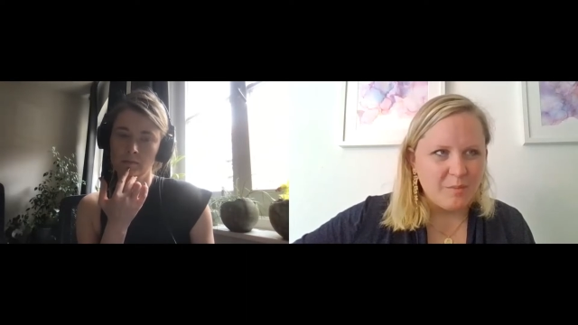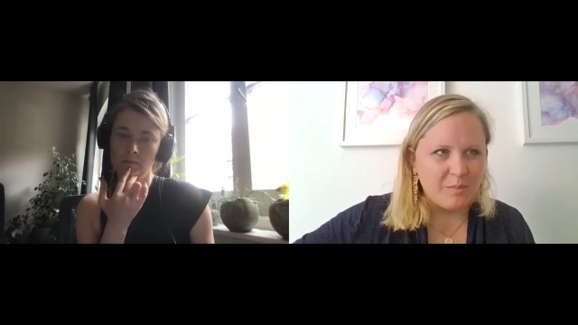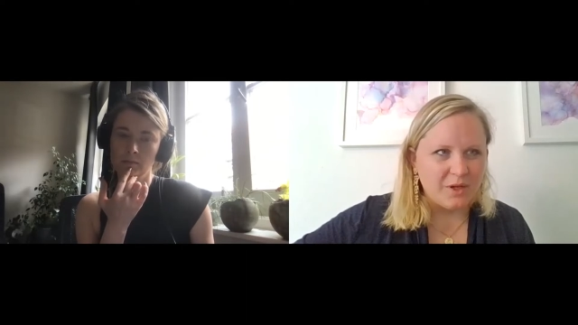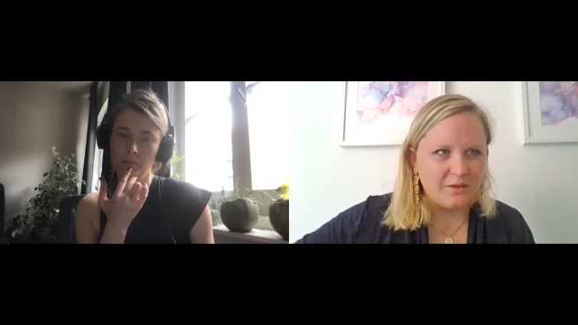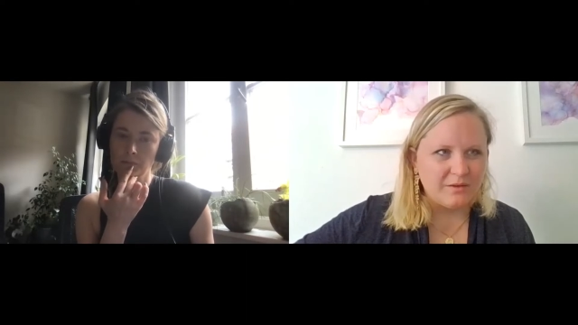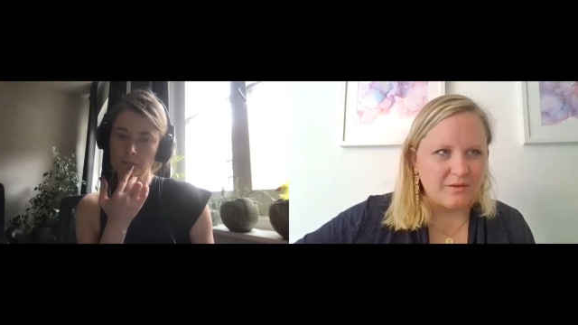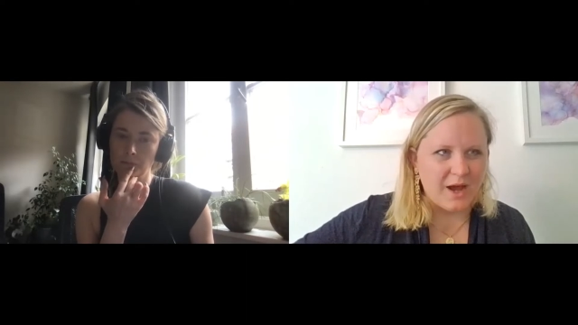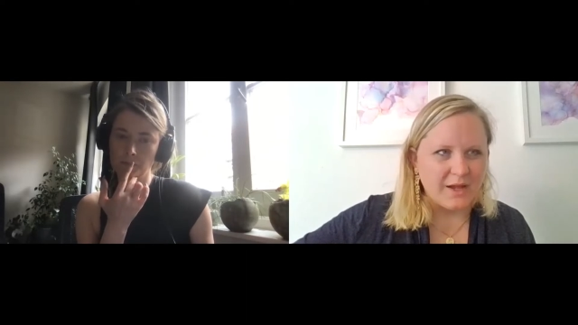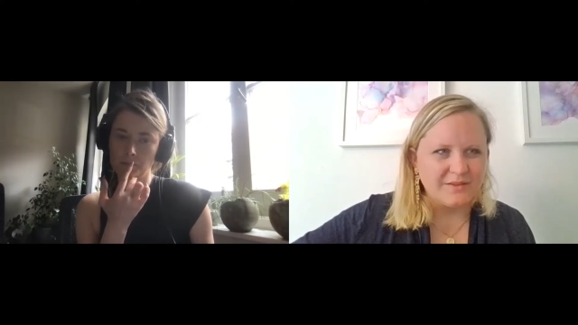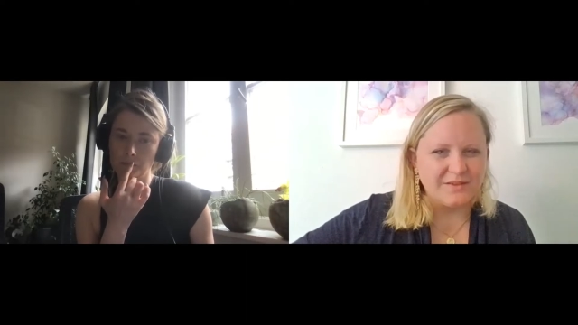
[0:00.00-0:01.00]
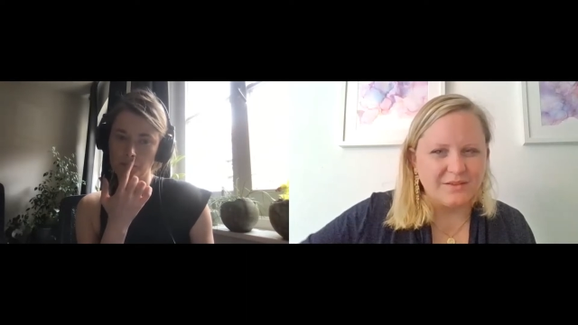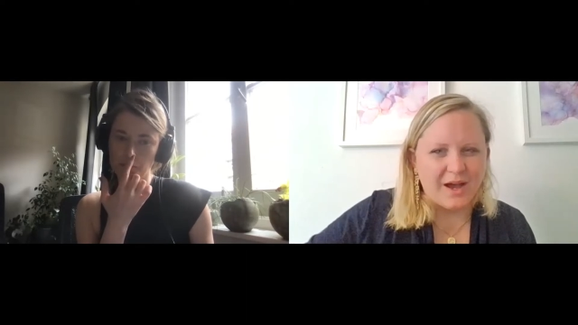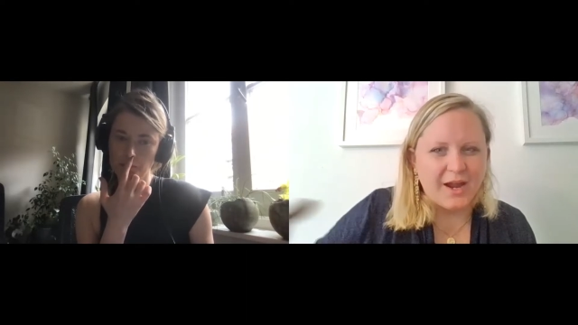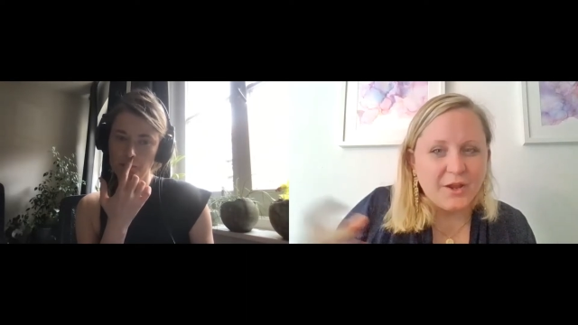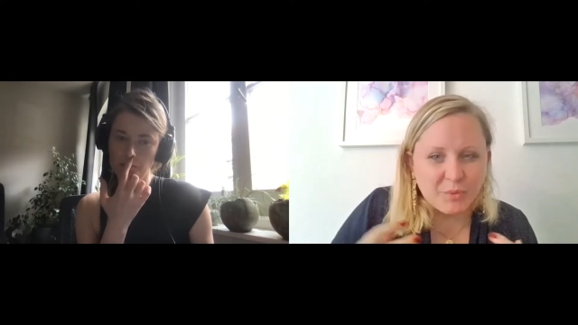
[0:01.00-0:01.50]
Speaker 1: but i
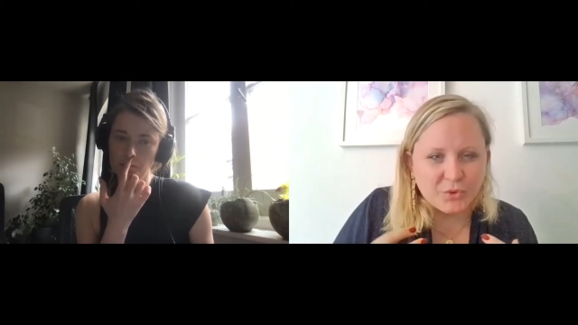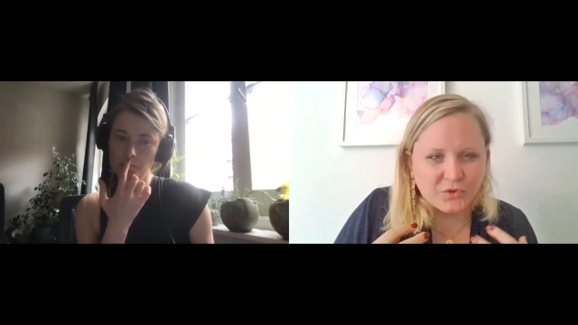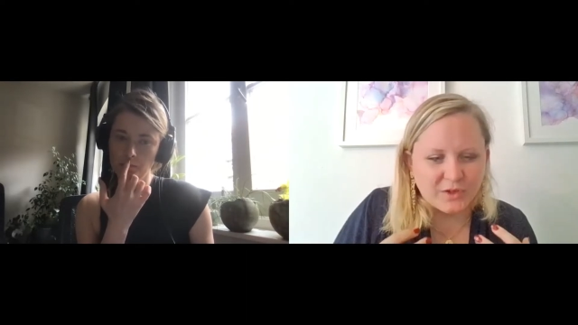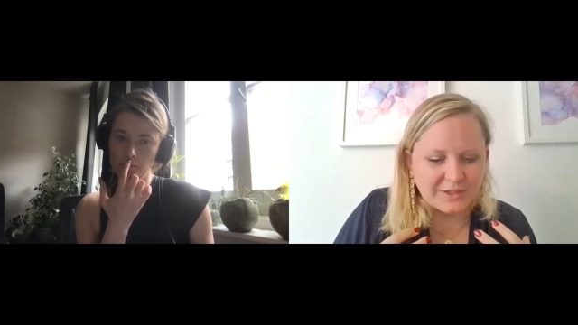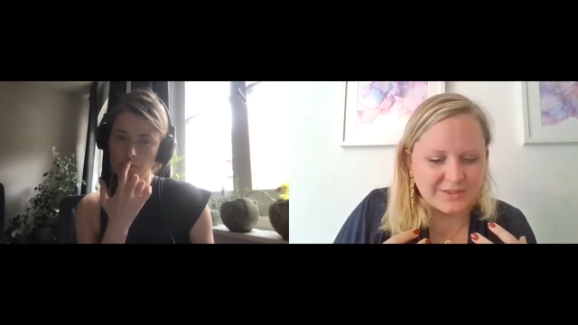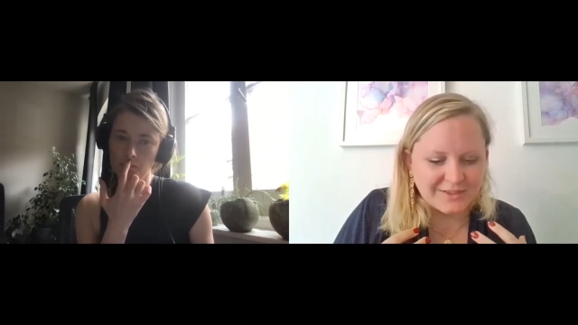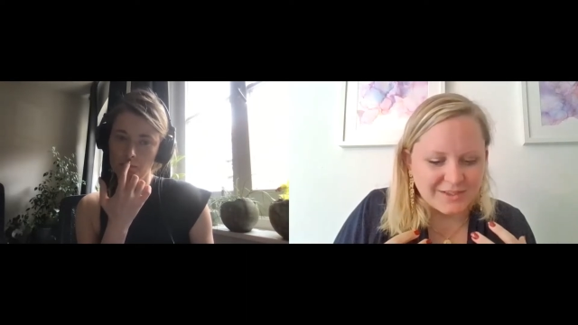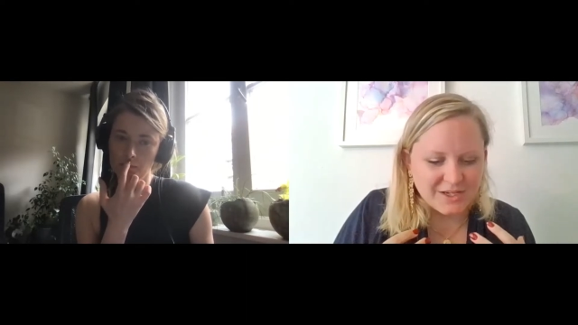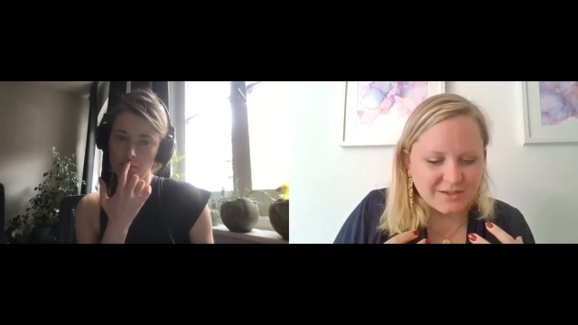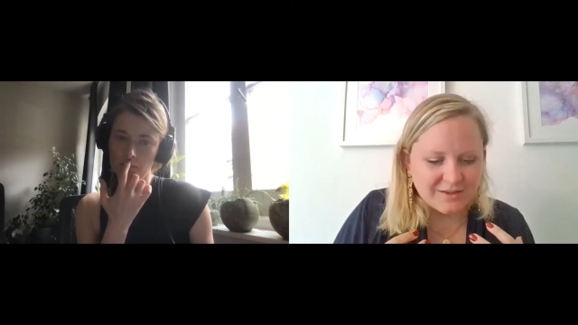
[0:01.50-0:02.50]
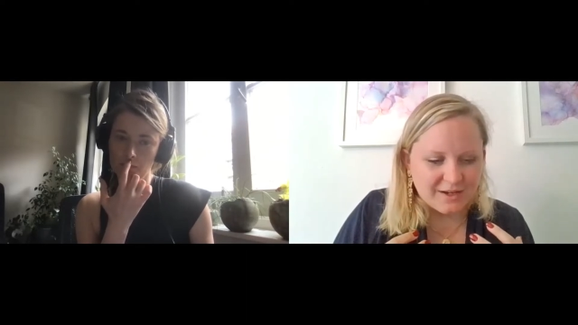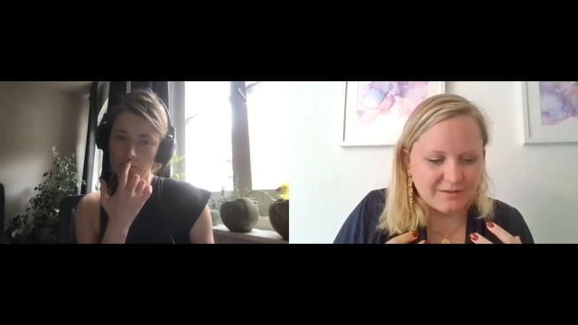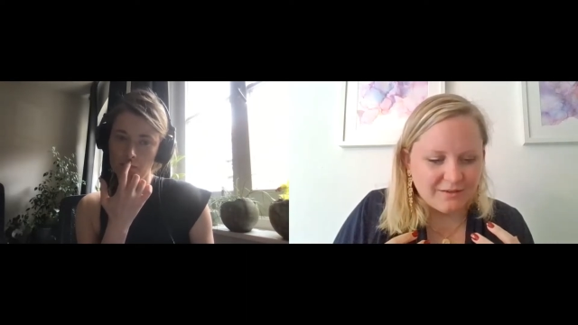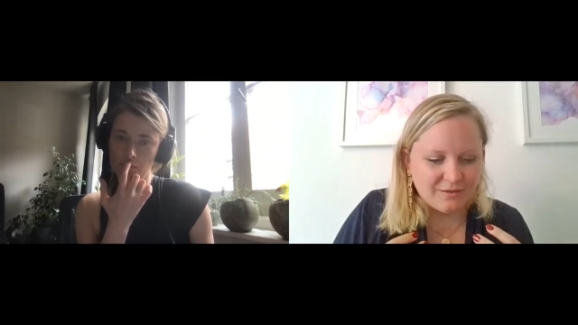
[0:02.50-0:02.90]
i personally see that